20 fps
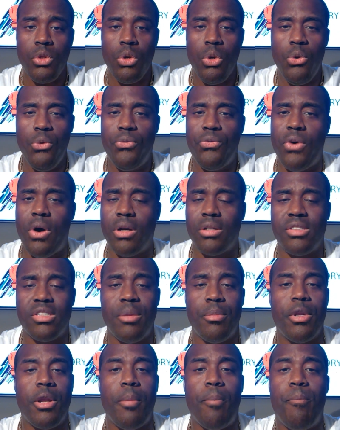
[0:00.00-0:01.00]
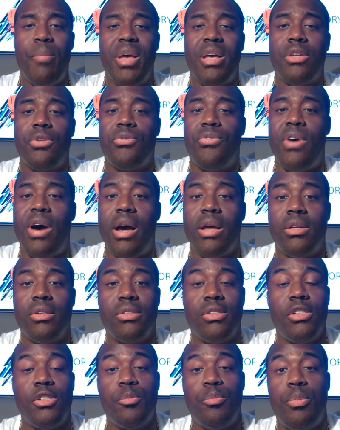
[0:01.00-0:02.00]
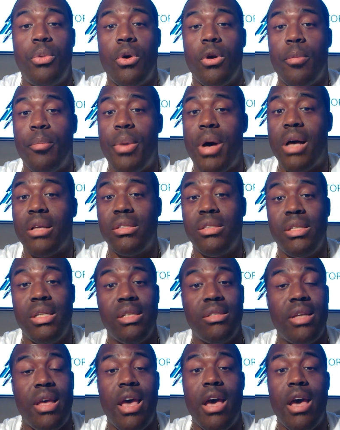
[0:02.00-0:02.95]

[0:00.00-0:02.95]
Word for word: who fought some of the best fighters the sport of boxing has